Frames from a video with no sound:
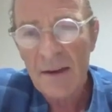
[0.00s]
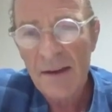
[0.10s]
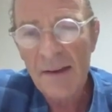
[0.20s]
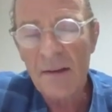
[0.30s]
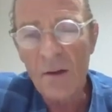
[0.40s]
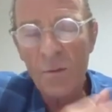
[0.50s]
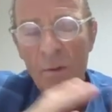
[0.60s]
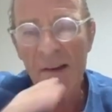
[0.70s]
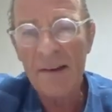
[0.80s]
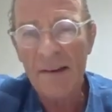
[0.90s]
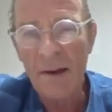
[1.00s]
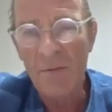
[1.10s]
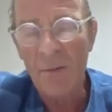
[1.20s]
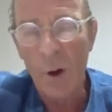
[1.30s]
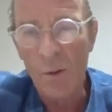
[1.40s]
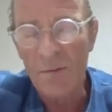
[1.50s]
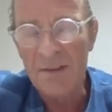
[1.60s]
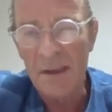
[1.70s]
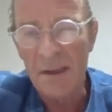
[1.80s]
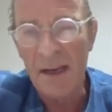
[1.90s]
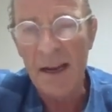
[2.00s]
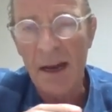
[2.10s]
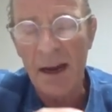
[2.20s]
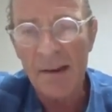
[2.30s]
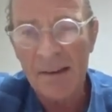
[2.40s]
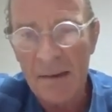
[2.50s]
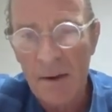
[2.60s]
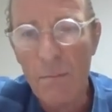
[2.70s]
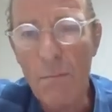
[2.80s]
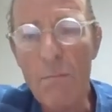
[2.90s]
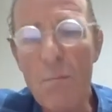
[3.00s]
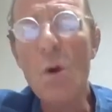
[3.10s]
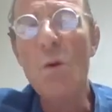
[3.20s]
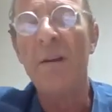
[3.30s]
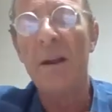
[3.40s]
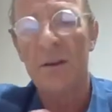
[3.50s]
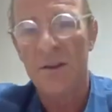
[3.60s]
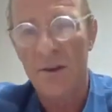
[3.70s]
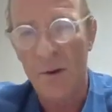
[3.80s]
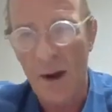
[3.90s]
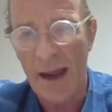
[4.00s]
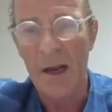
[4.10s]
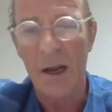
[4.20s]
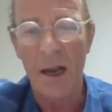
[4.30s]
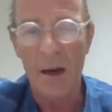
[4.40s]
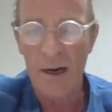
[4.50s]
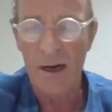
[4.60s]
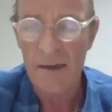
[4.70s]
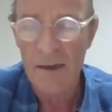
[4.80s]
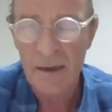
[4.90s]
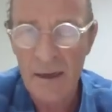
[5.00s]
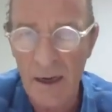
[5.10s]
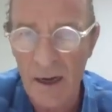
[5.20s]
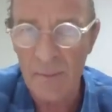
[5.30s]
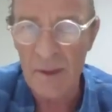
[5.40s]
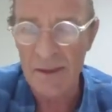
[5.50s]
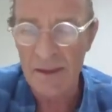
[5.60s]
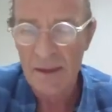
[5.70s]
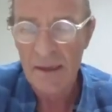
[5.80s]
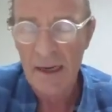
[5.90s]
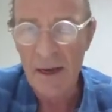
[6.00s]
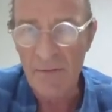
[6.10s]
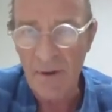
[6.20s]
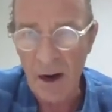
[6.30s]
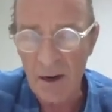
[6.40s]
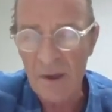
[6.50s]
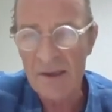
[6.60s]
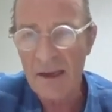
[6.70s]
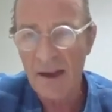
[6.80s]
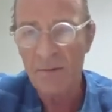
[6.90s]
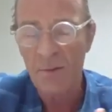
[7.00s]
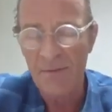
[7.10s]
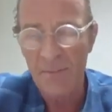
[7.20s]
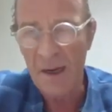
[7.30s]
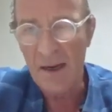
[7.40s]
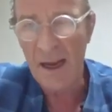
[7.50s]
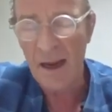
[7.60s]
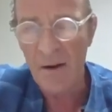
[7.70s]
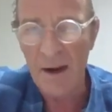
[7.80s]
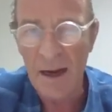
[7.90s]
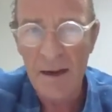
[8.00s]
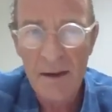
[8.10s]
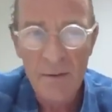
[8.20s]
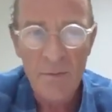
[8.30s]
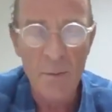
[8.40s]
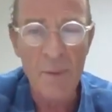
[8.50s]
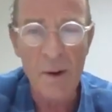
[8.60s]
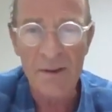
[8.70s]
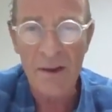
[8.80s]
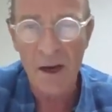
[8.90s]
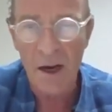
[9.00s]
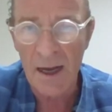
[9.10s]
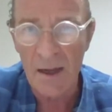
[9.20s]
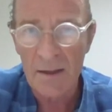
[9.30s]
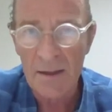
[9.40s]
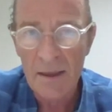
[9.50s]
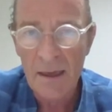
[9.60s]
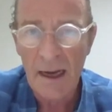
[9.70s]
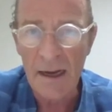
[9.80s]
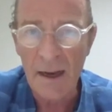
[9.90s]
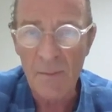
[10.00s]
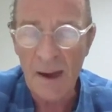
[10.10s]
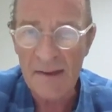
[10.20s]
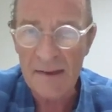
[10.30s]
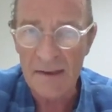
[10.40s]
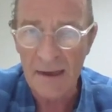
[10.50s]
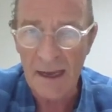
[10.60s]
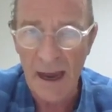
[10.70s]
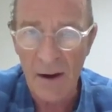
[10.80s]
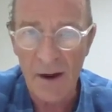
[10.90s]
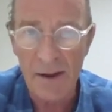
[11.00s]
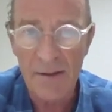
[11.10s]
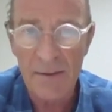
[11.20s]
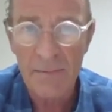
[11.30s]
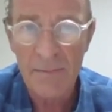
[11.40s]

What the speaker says: These are the risks involved in us moving to a lower carbon environment, as we've been hearing from both Kyle and Ambassador Gareth.